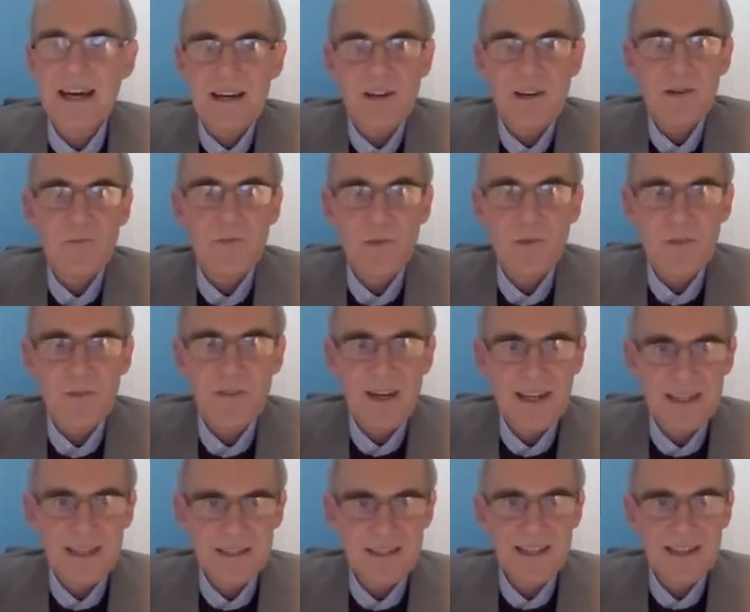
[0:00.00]
will
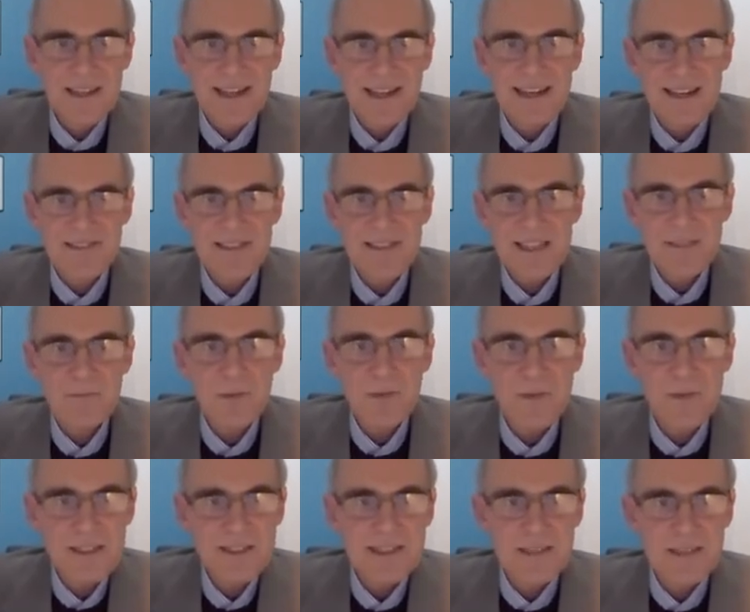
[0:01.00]
find these
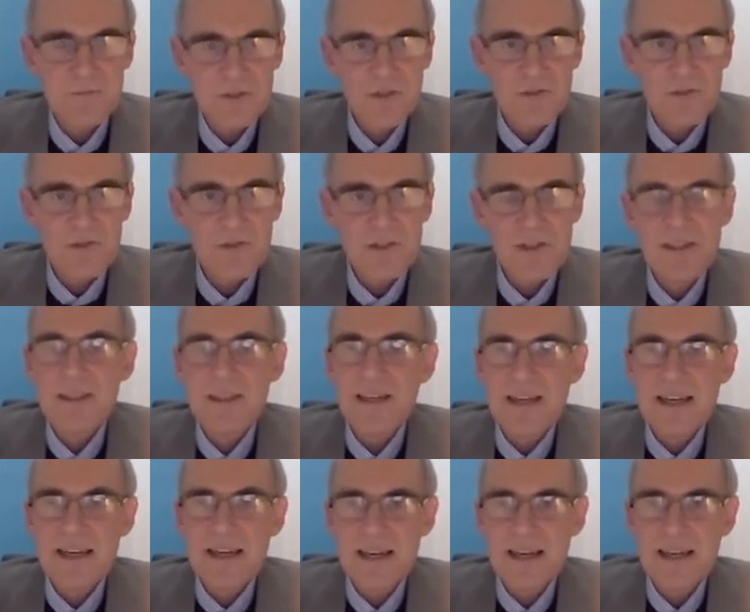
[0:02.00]
points, I'm sure,
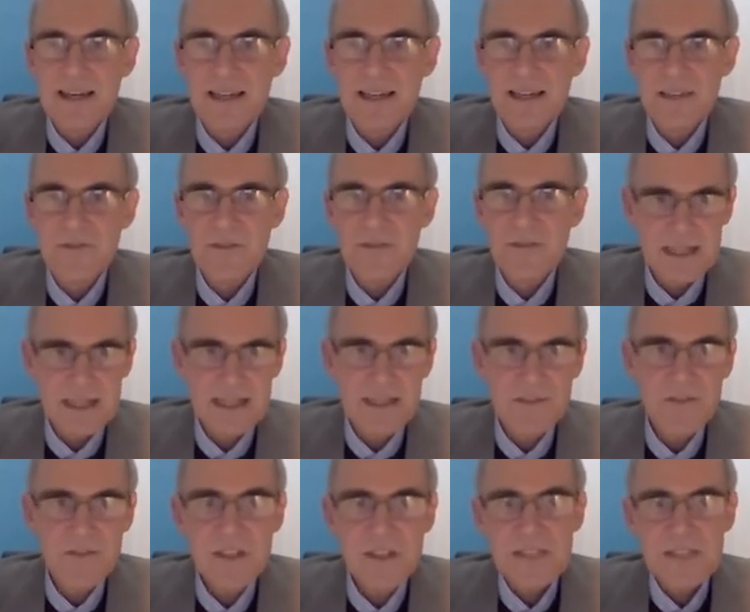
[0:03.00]
highly familiar.
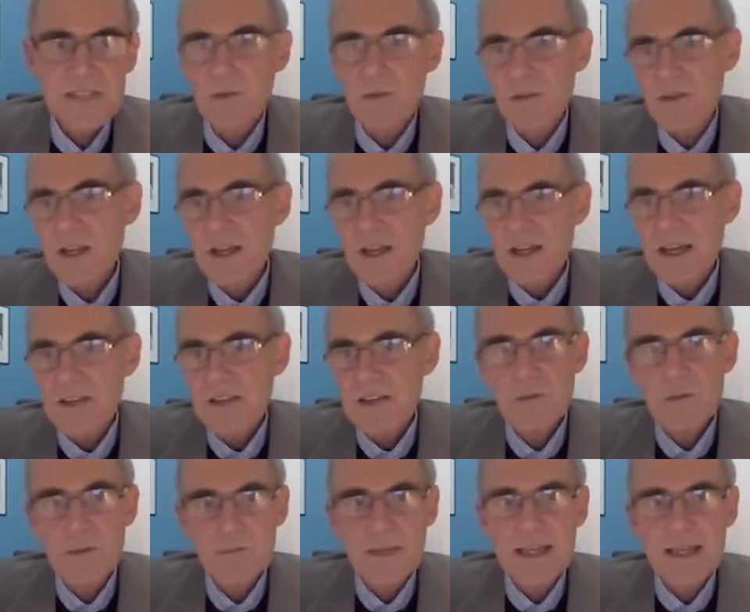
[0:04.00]
First of all, as
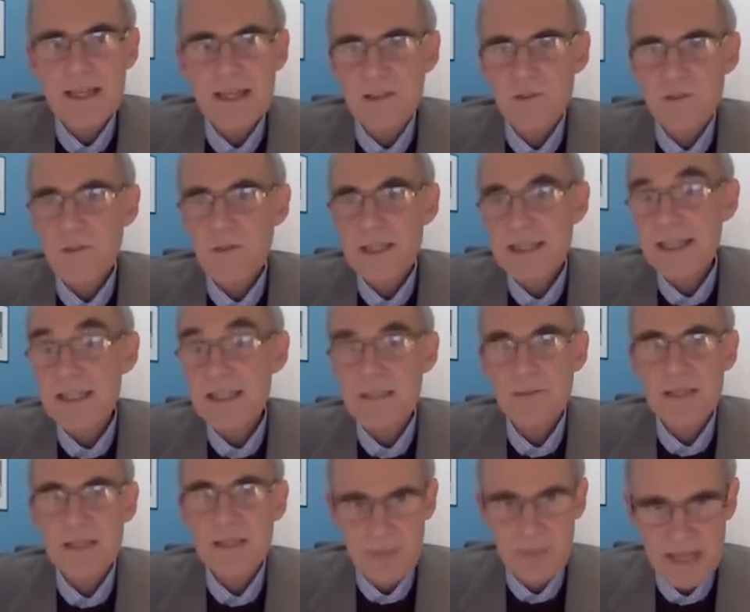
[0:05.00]
human beings, we tend to
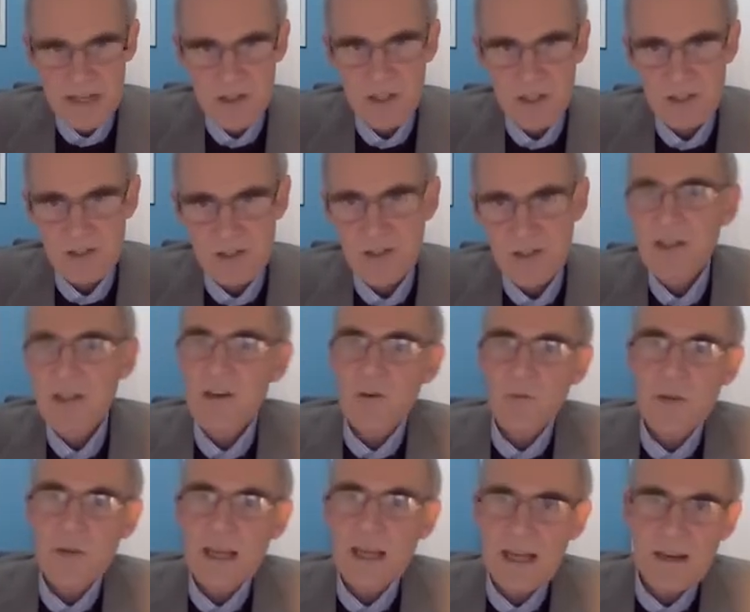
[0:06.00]
be impatient.
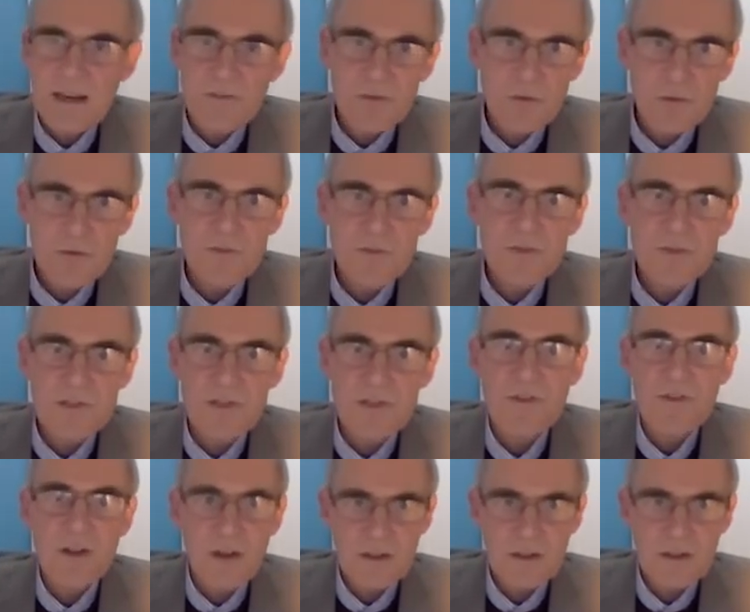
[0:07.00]
We have all sorts
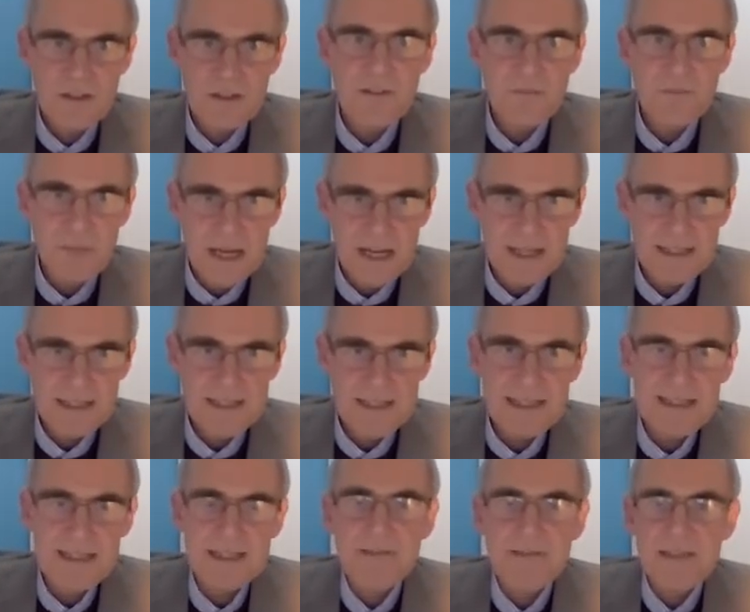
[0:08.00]
of cognitive
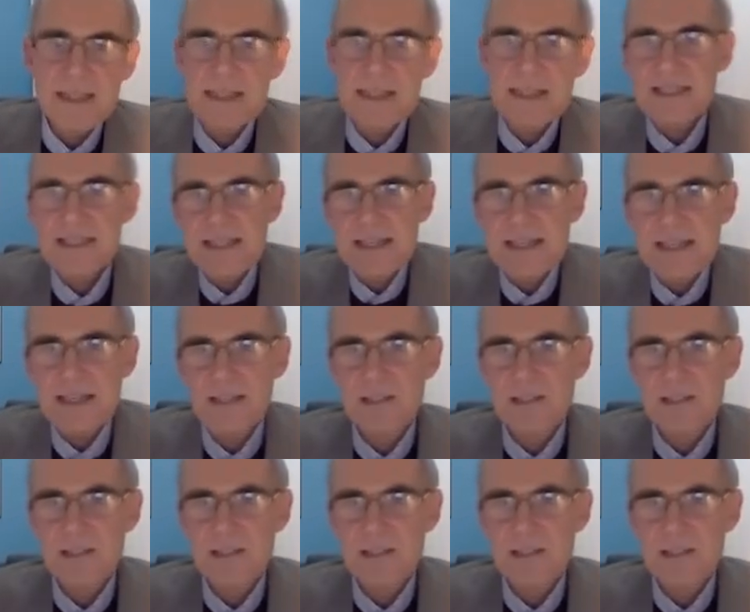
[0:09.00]
biases, and these lead us